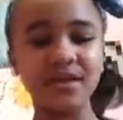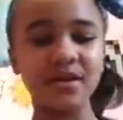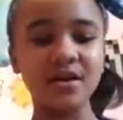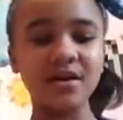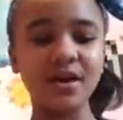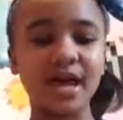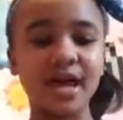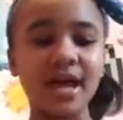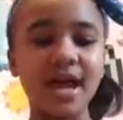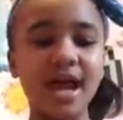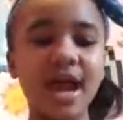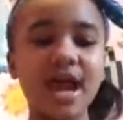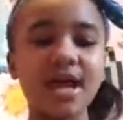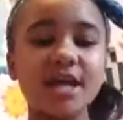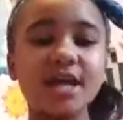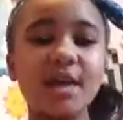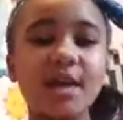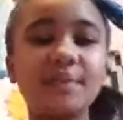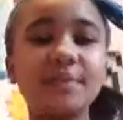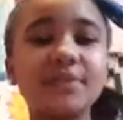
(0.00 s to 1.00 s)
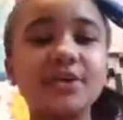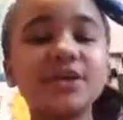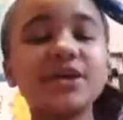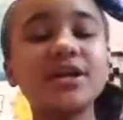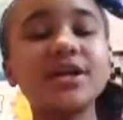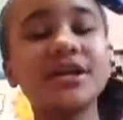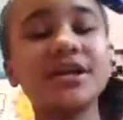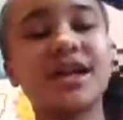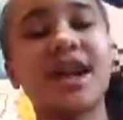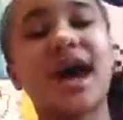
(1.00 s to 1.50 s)
Okay,
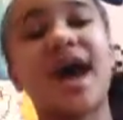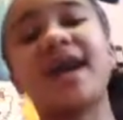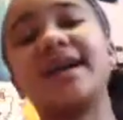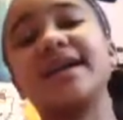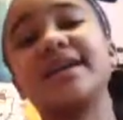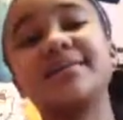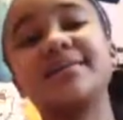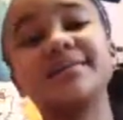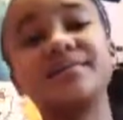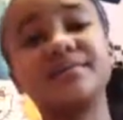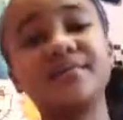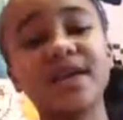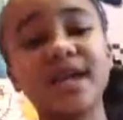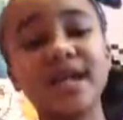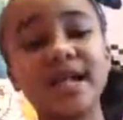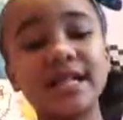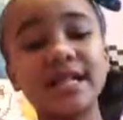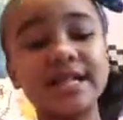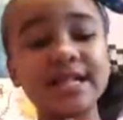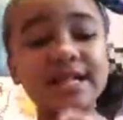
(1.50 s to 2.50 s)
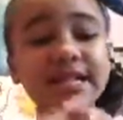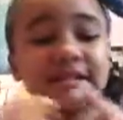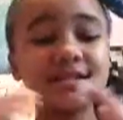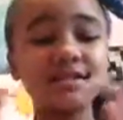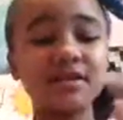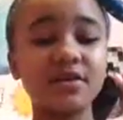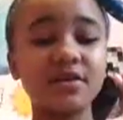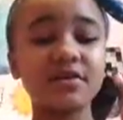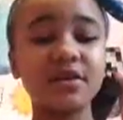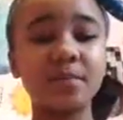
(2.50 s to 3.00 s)
number 9.
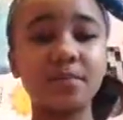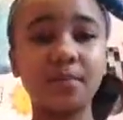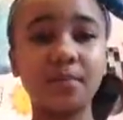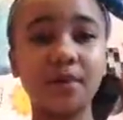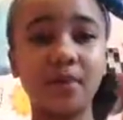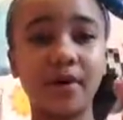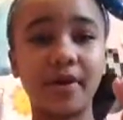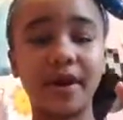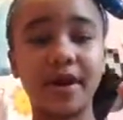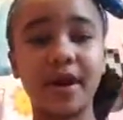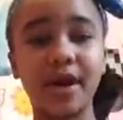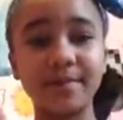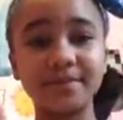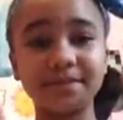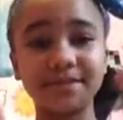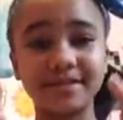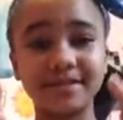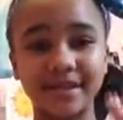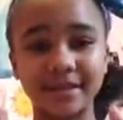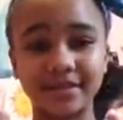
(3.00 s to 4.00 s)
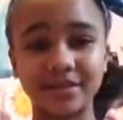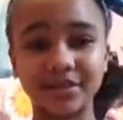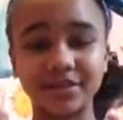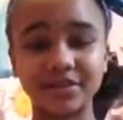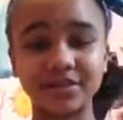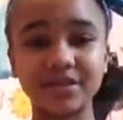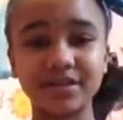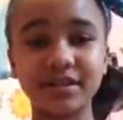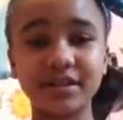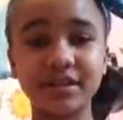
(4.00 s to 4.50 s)
These are the boy
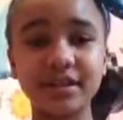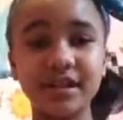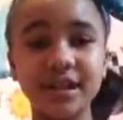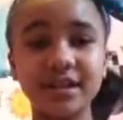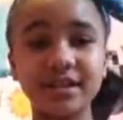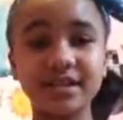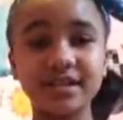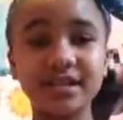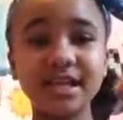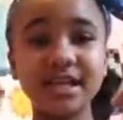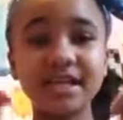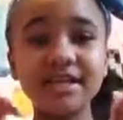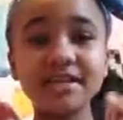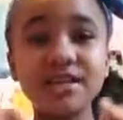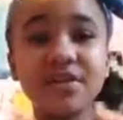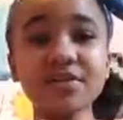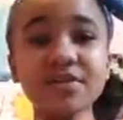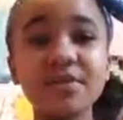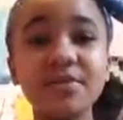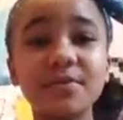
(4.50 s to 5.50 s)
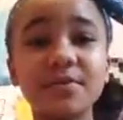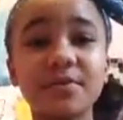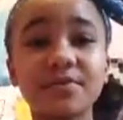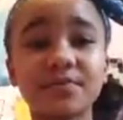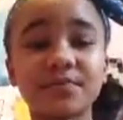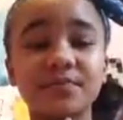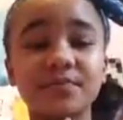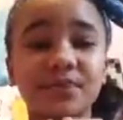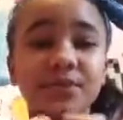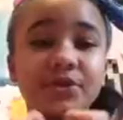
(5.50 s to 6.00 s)
obsessors. These are the
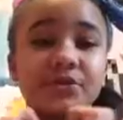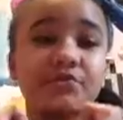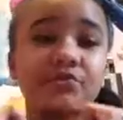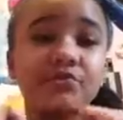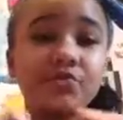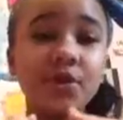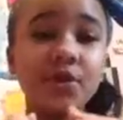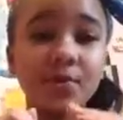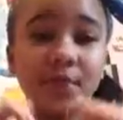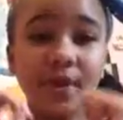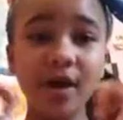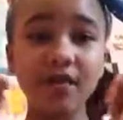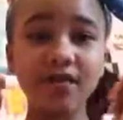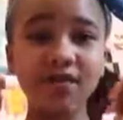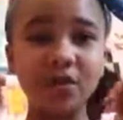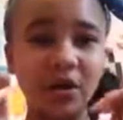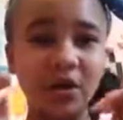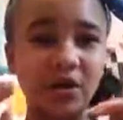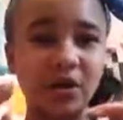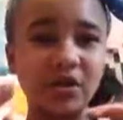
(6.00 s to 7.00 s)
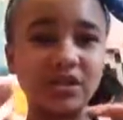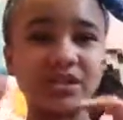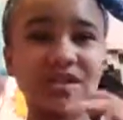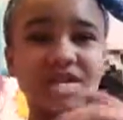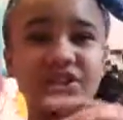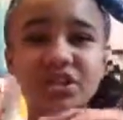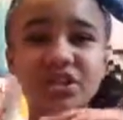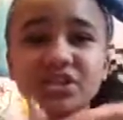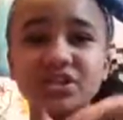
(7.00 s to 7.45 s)
group of girls.